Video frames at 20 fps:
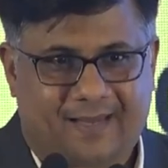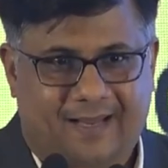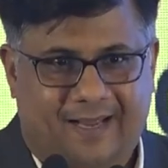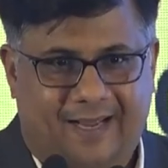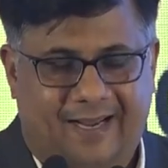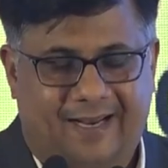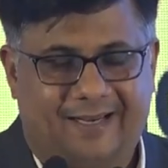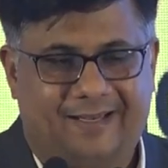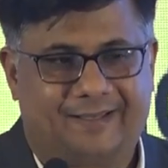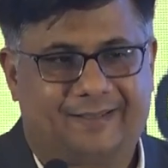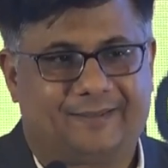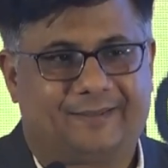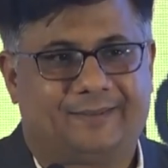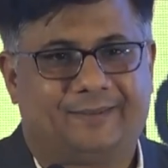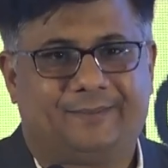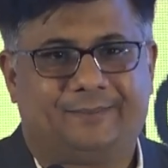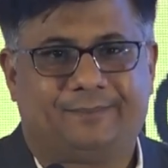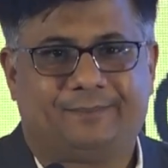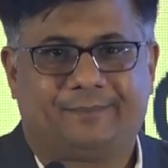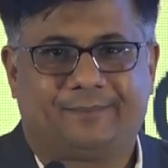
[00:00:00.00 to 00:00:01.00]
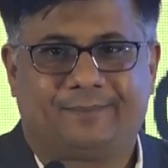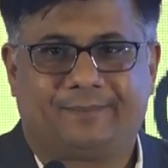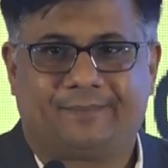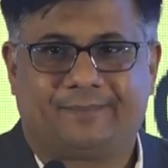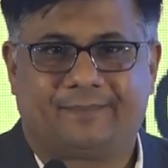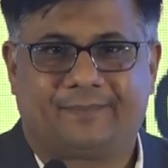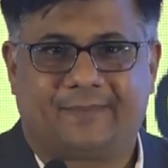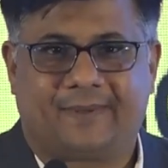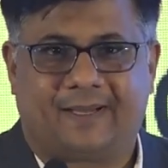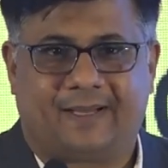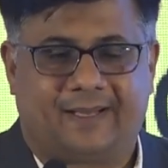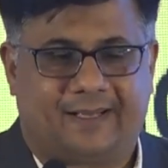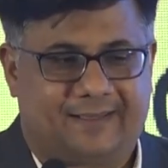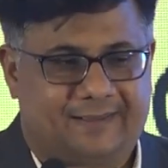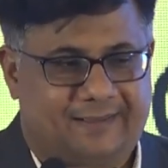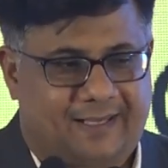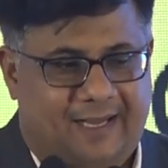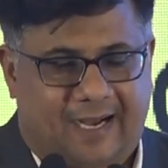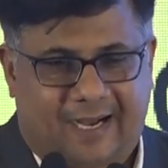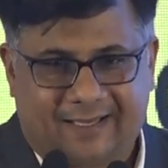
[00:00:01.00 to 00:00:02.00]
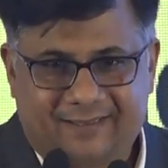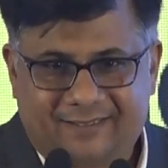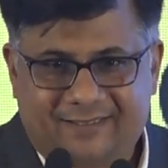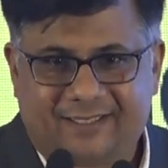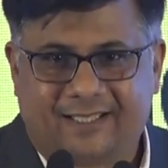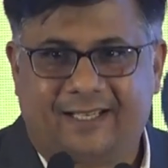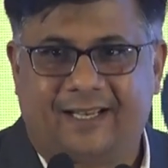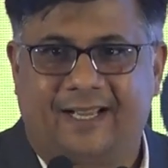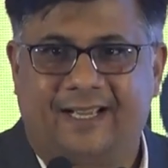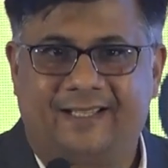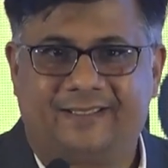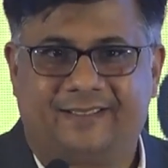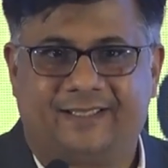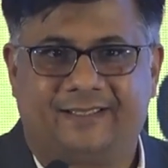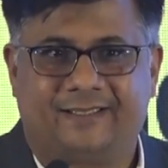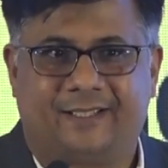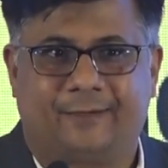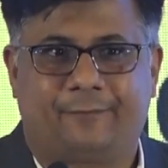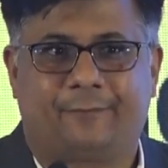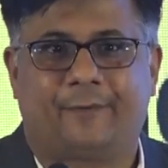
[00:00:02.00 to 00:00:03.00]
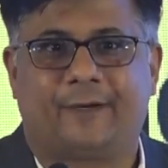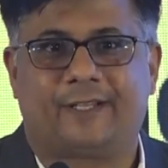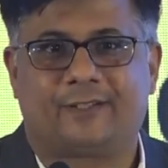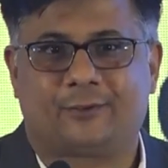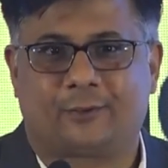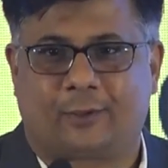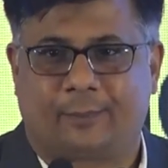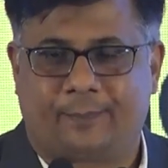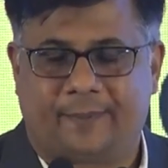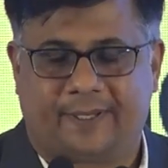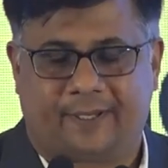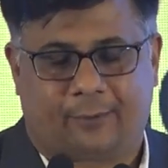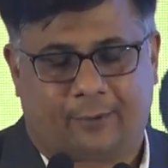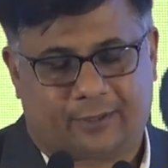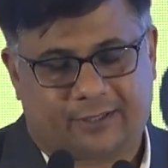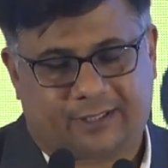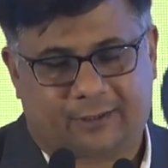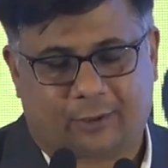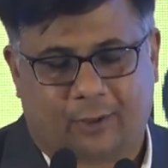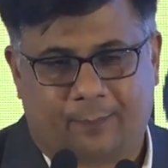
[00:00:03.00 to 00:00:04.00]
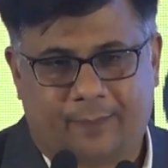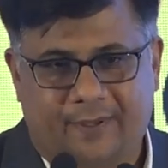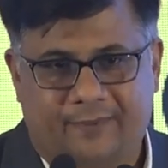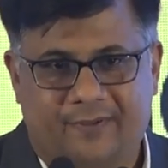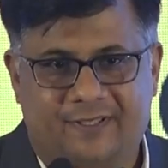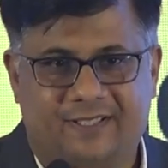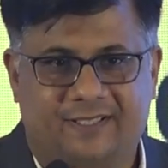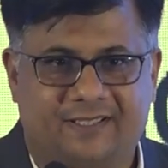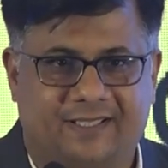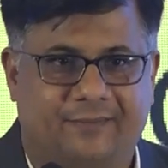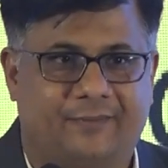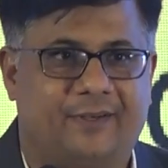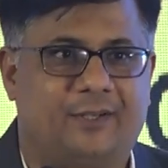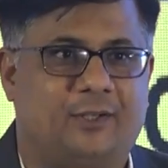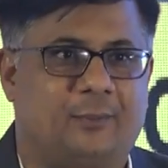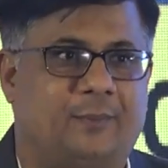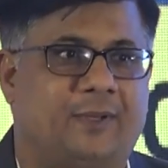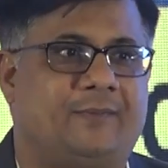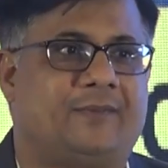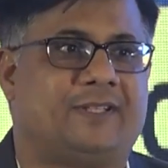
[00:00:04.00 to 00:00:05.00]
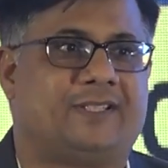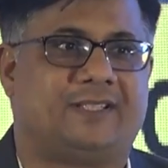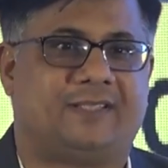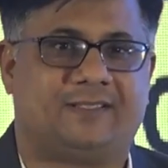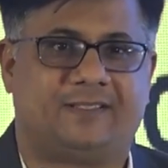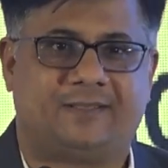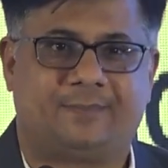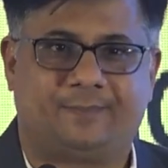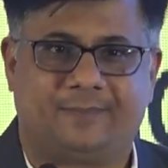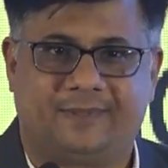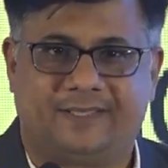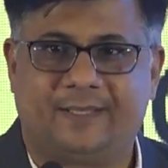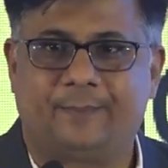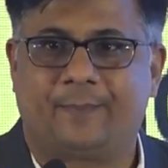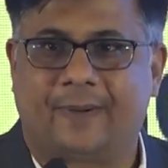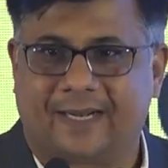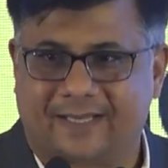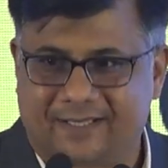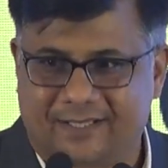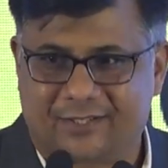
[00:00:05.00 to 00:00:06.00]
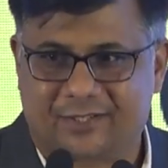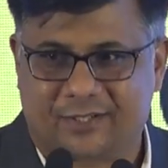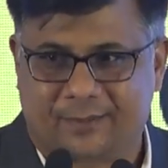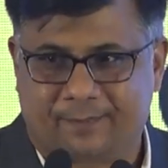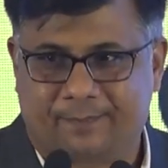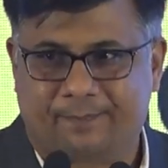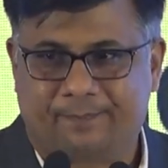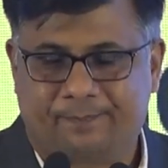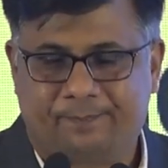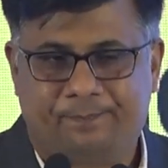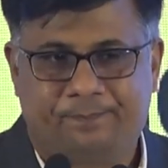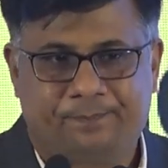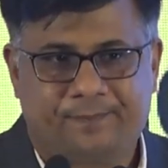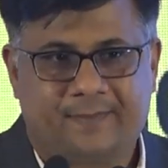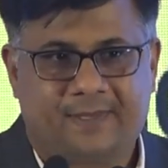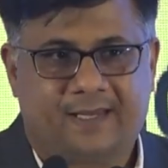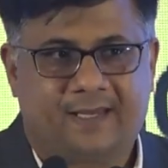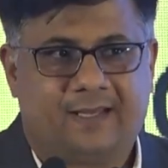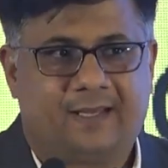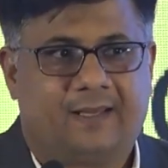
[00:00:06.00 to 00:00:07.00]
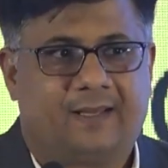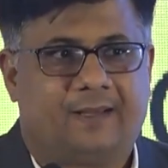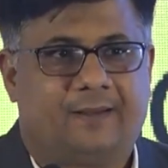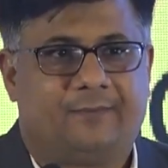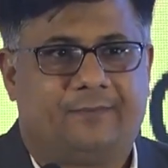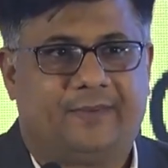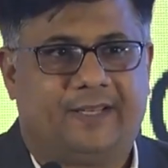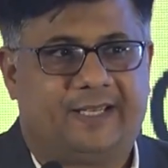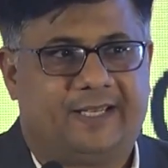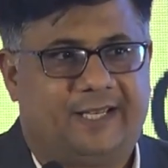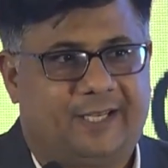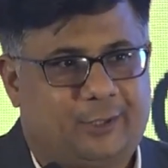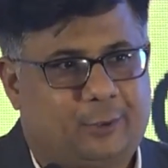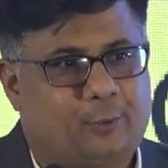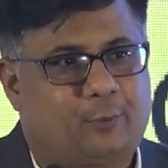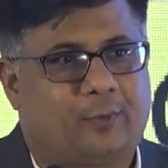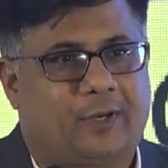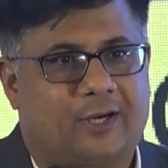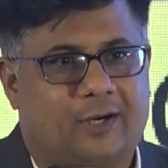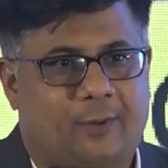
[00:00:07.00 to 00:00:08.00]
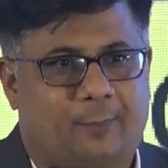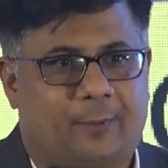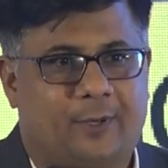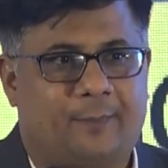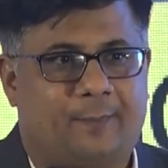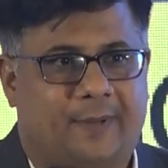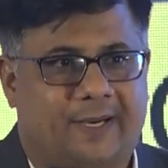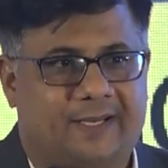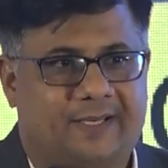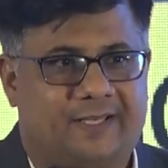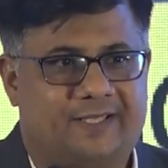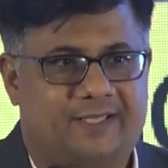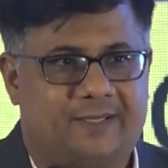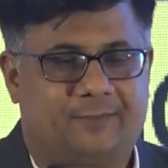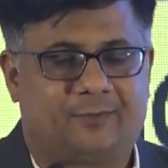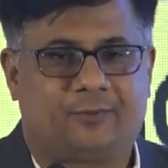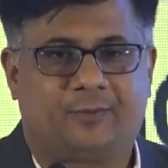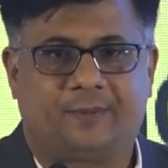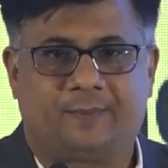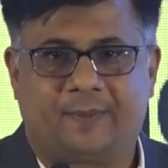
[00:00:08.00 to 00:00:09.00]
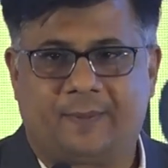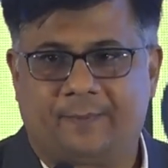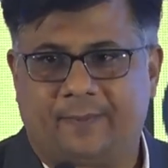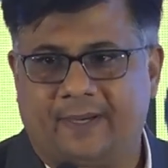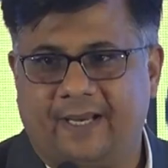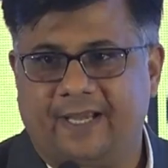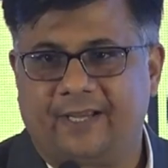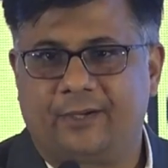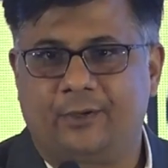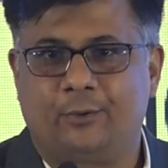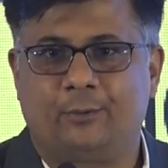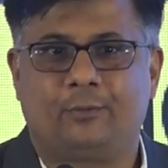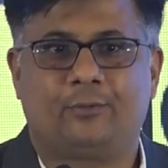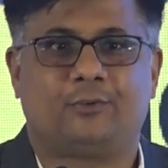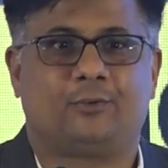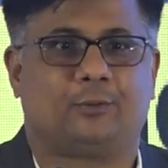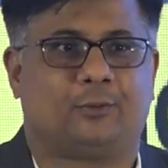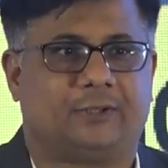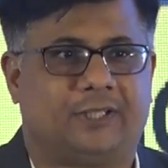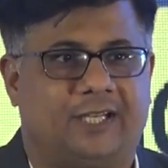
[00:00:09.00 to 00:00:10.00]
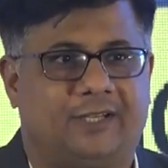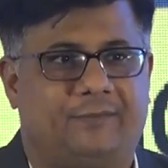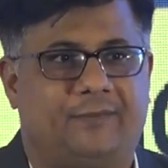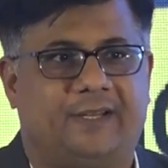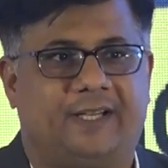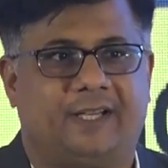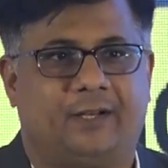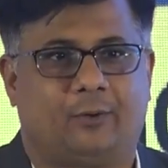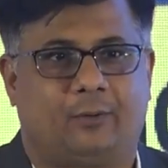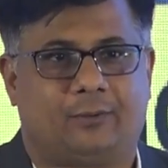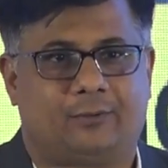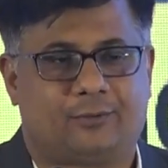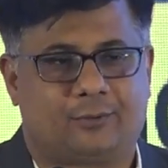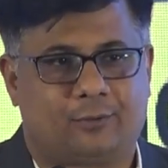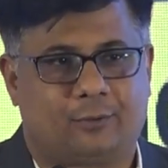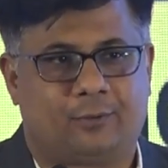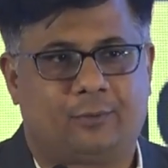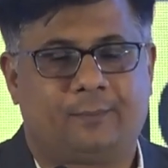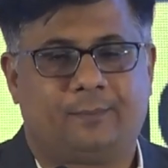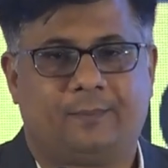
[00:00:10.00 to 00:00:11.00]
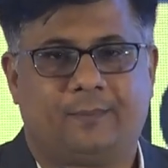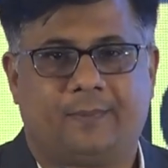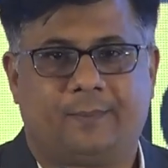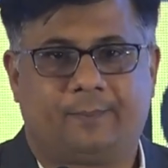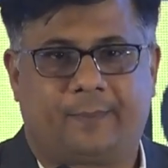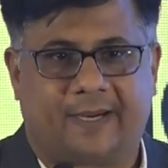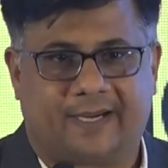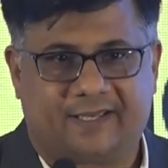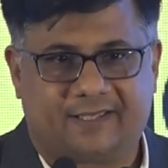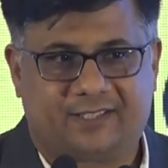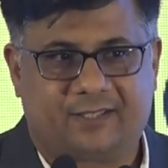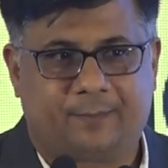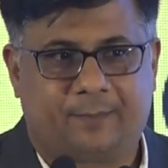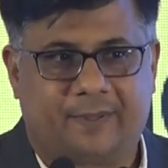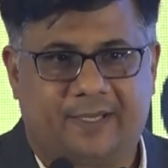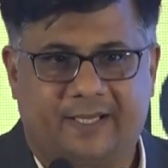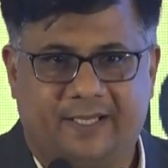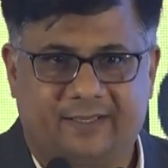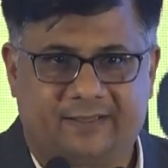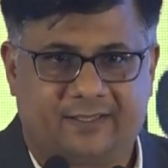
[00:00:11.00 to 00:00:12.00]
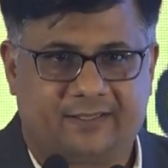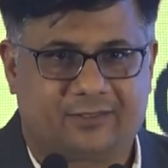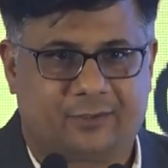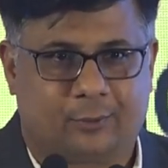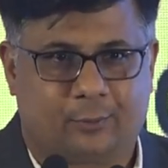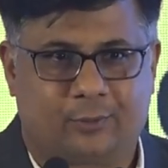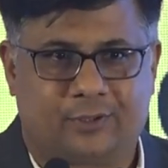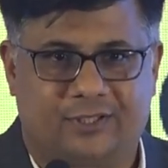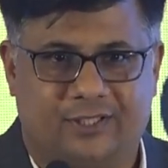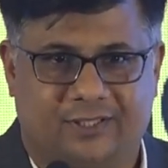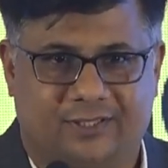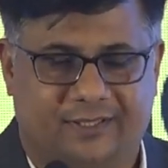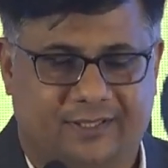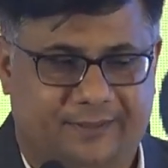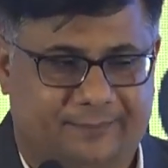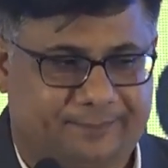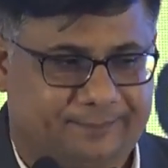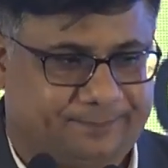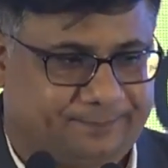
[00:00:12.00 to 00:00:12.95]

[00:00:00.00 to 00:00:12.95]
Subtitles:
And answer lies in the first topic, or the topic which is given to me, which is the partnership. We need to work upon partnerships with people like you so that we can also participate in this growth journey.